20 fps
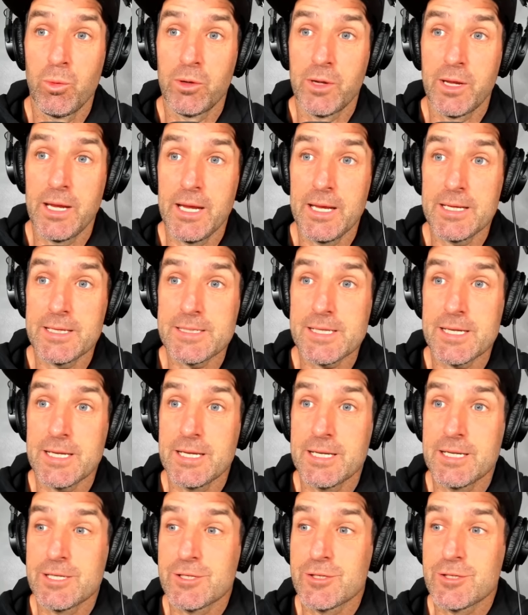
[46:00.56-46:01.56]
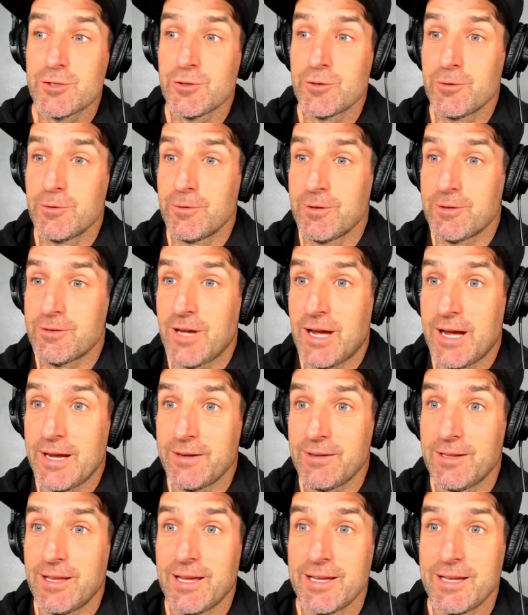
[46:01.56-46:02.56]
get into the
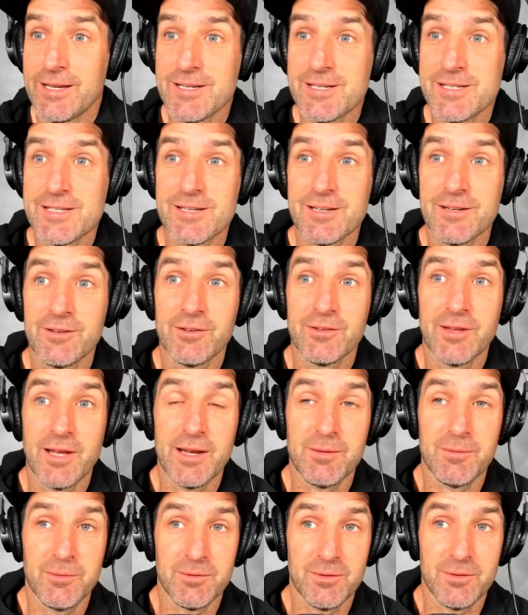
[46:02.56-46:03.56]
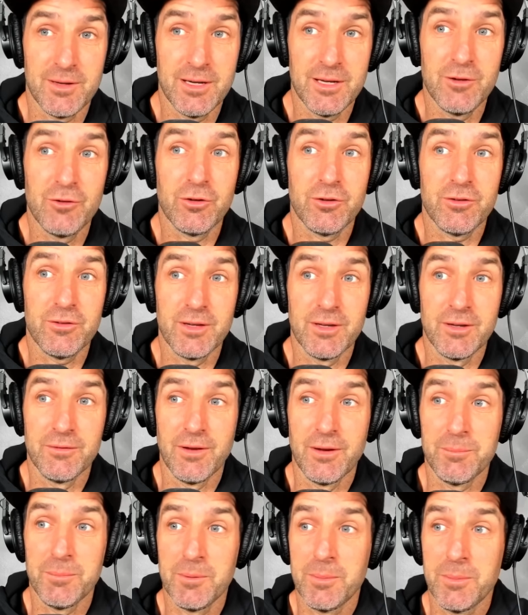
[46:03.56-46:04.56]
title hunt because that was an interesting
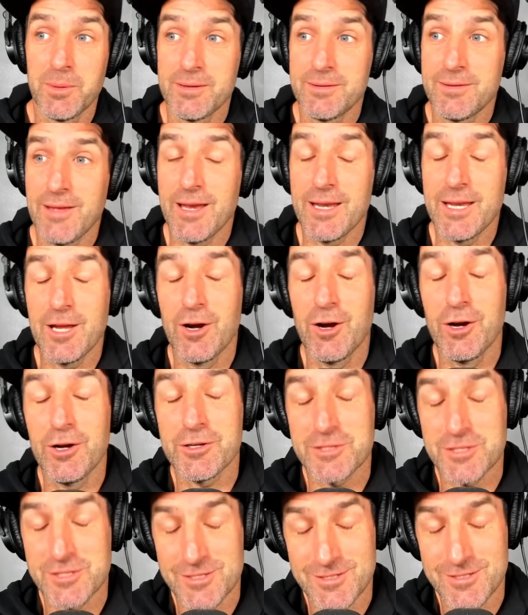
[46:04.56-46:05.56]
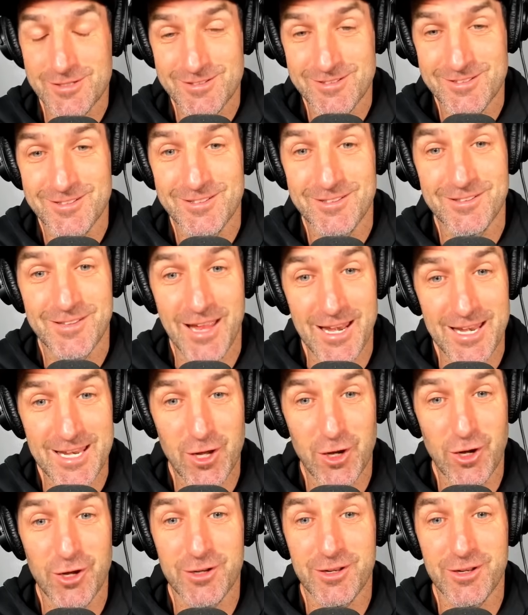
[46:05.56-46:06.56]
development. But Danny Hart,
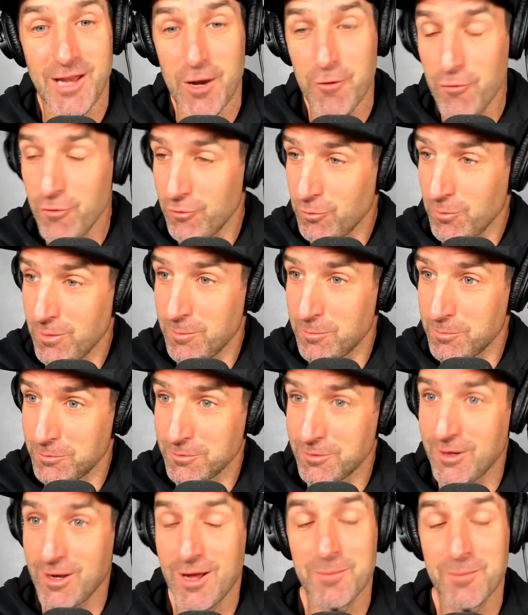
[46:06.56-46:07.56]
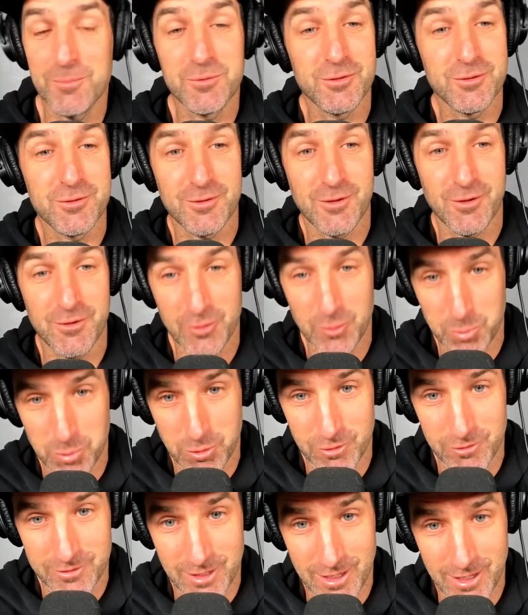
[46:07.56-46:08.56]
120 World Cups on his
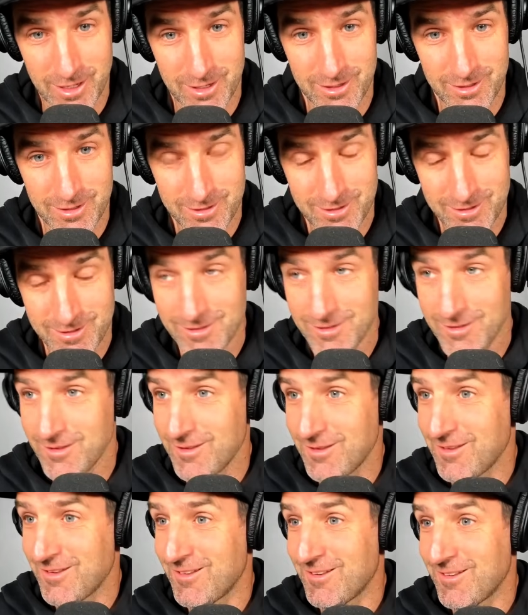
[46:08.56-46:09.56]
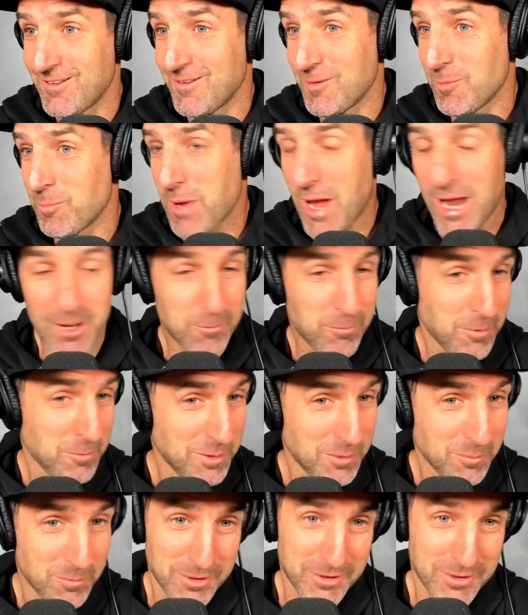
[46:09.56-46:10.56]
birthday, back where
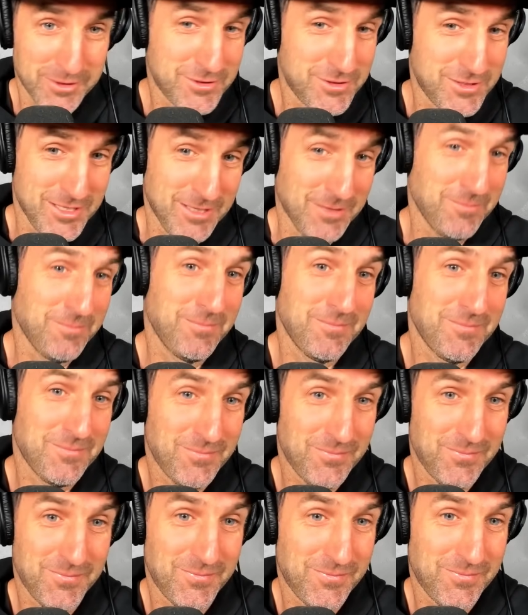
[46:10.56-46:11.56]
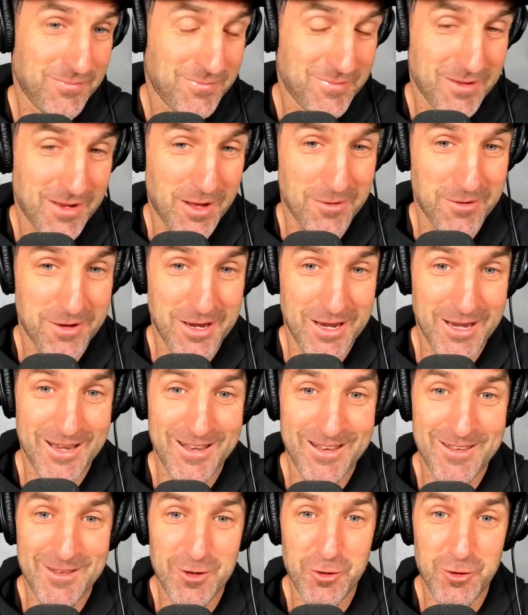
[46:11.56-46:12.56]
we want to see him. I
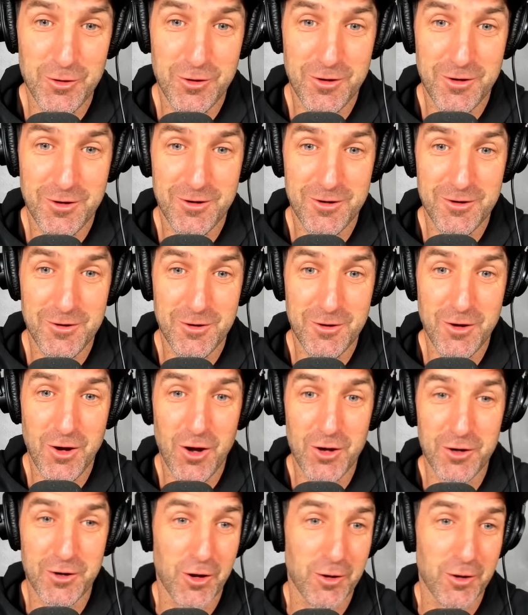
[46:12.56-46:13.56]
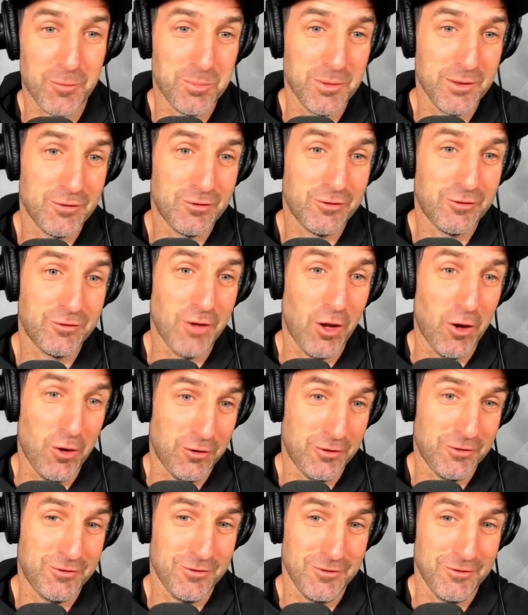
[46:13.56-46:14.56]
mean, you can't not be
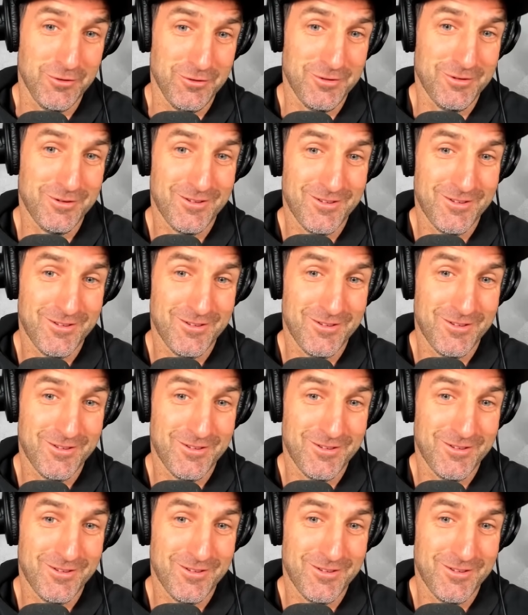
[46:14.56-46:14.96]
stoked, dude.